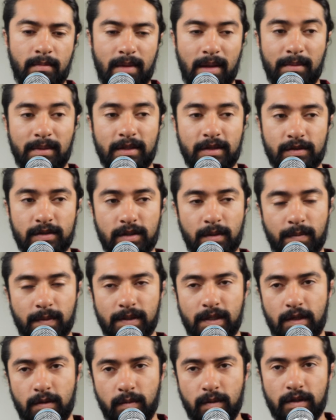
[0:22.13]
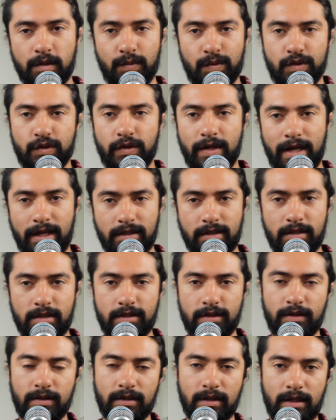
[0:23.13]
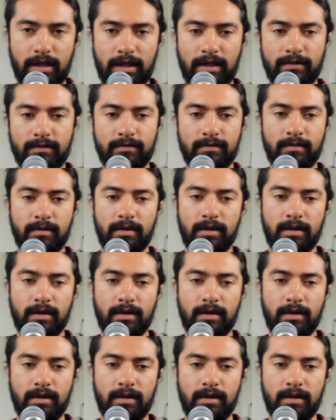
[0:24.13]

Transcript: maybe there's someone that you want to attract into your life,